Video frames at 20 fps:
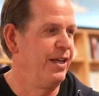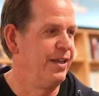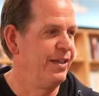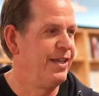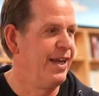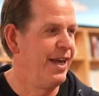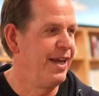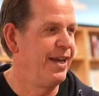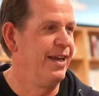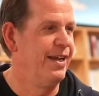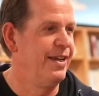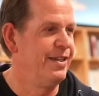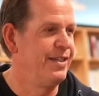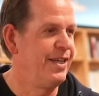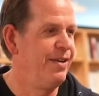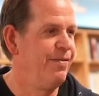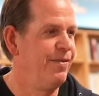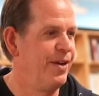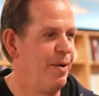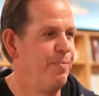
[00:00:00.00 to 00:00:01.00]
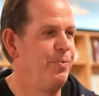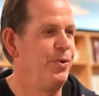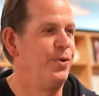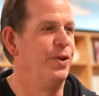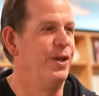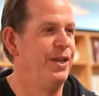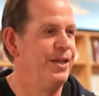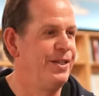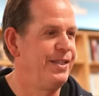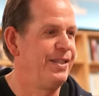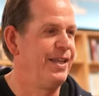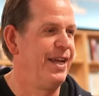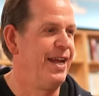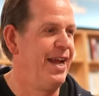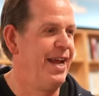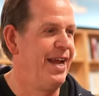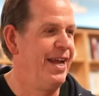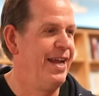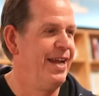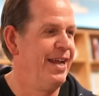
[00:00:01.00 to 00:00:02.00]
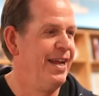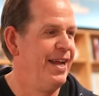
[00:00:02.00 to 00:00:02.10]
thing is, even up to this day,